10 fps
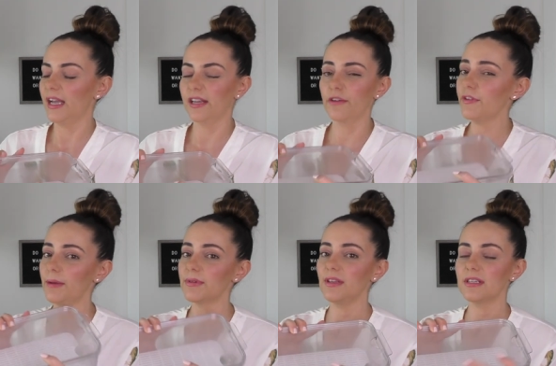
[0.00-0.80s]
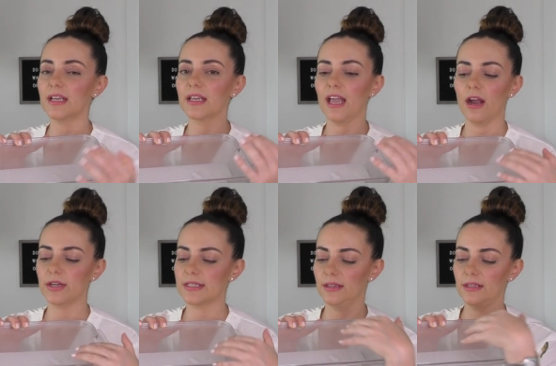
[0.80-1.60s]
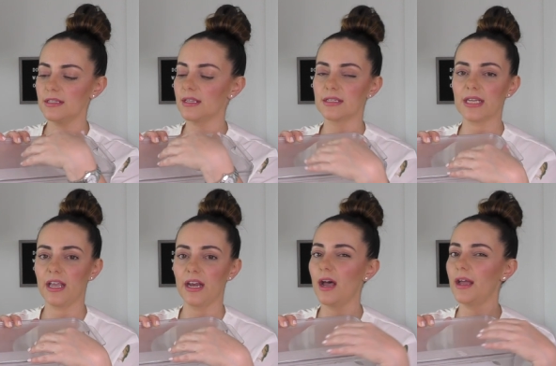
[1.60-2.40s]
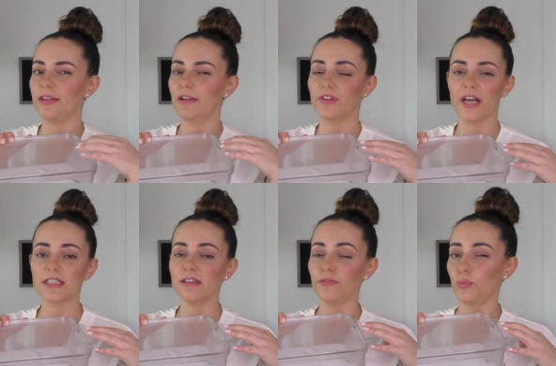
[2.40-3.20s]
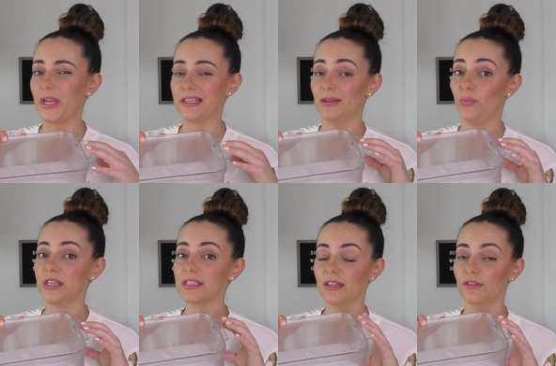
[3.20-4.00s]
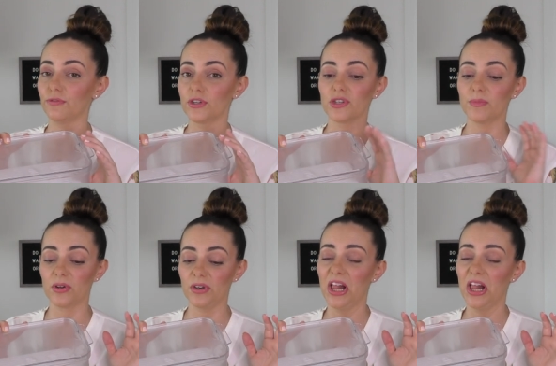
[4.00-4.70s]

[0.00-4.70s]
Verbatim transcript: And I've kept things like carrots in this container and they've lasted for weeks and weeks in the fridge. I'm not going